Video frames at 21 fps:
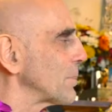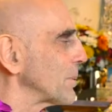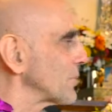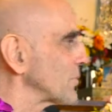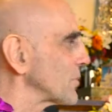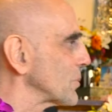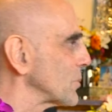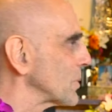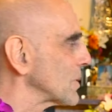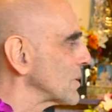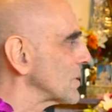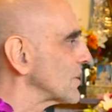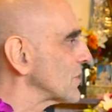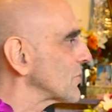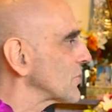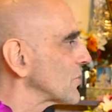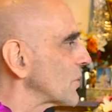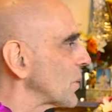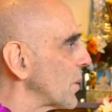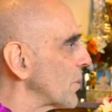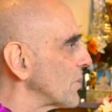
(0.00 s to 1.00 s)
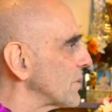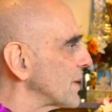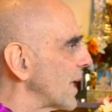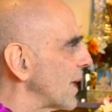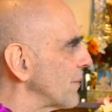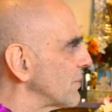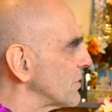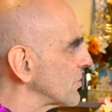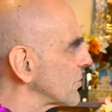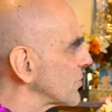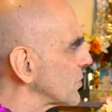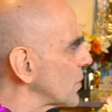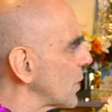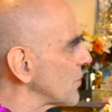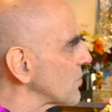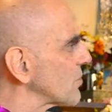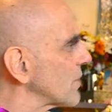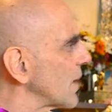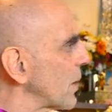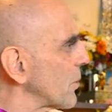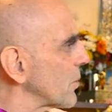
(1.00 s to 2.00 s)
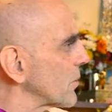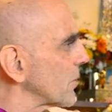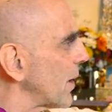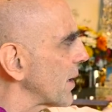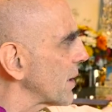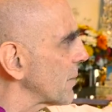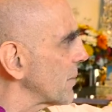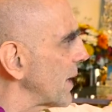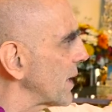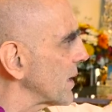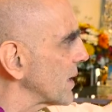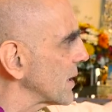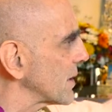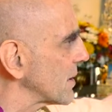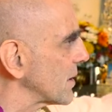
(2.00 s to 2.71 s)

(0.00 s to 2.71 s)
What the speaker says: puts some wood in the stove, and they have these stoves now with automatic